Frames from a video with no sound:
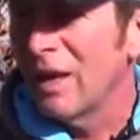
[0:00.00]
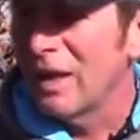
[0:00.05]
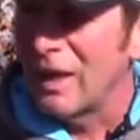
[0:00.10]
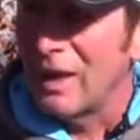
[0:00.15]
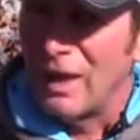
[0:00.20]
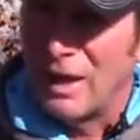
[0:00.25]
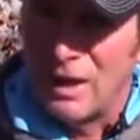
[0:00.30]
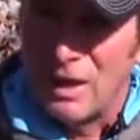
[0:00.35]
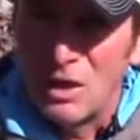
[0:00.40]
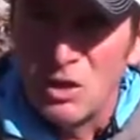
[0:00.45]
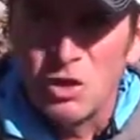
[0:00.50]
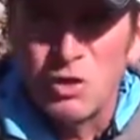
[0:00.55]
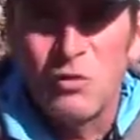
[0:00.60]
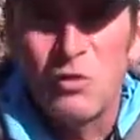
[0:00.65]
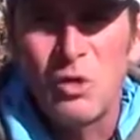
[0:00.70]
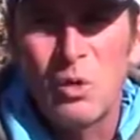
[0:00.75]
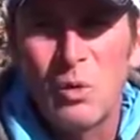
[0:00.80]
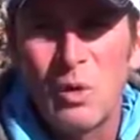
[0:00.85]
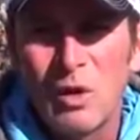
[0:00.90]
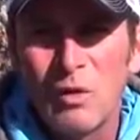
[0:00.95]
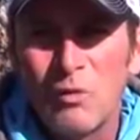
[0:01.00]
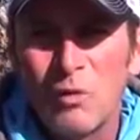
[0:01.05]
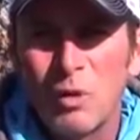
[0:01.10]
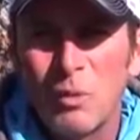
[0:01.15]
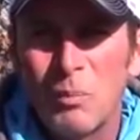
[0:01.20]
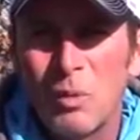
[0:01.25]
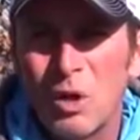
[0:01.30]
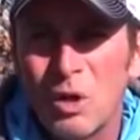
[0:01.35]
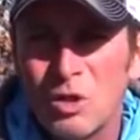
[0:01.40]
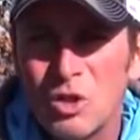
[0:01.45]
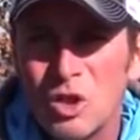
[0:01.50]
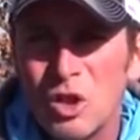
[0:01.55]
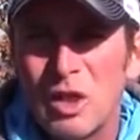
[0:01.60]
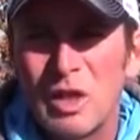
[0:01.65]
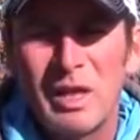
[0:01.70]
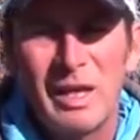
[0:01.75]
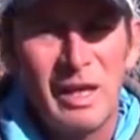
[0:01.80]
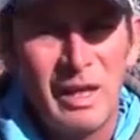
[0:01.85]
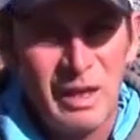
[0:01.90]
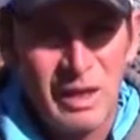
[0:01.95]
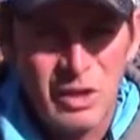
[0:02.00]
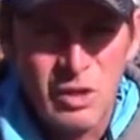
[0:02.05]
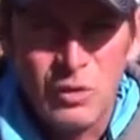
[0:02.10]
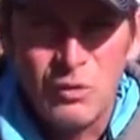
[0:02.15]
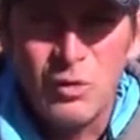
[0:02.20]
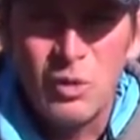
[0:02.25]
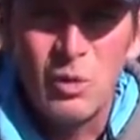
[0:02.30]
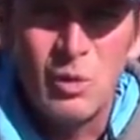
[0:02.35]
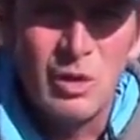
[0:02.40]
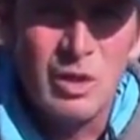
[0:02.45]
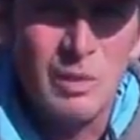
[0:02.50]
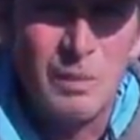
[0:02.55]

Can catch a few on a football jig, can catch a few on a